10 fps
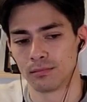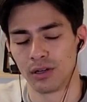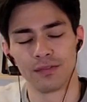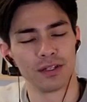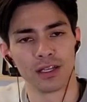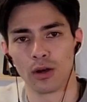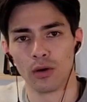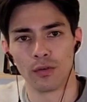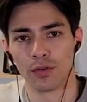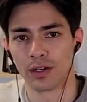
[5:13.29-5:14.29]
Briefly
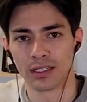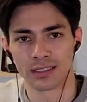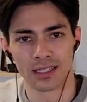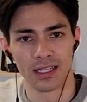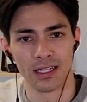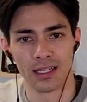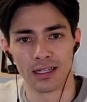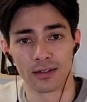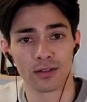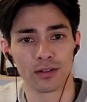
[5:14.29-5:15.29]
go over it. It's
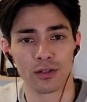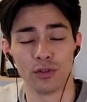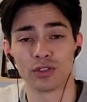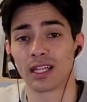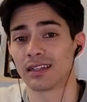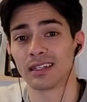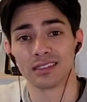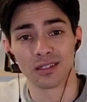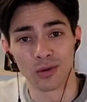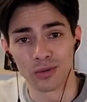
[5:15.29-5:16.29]
the goose that
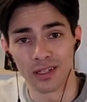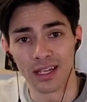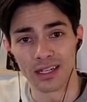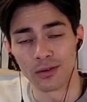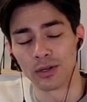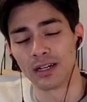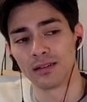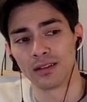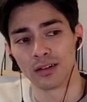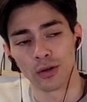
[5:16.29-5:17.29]
lays the golden egg,
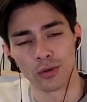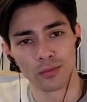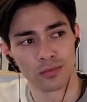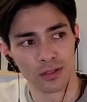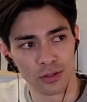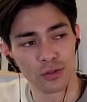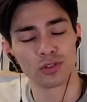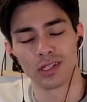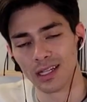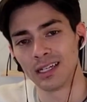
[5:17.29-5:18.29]
right? The
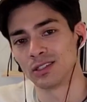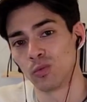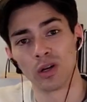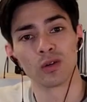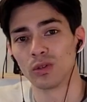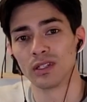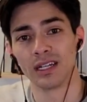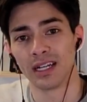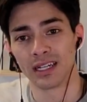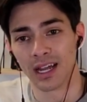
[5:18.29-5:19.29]
goose lays one
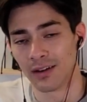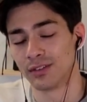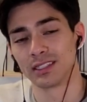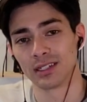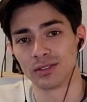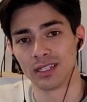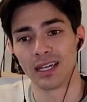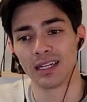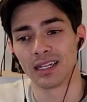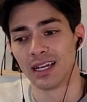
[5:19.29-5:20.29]
golden egg every single
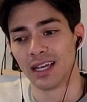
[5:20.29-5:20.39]
day.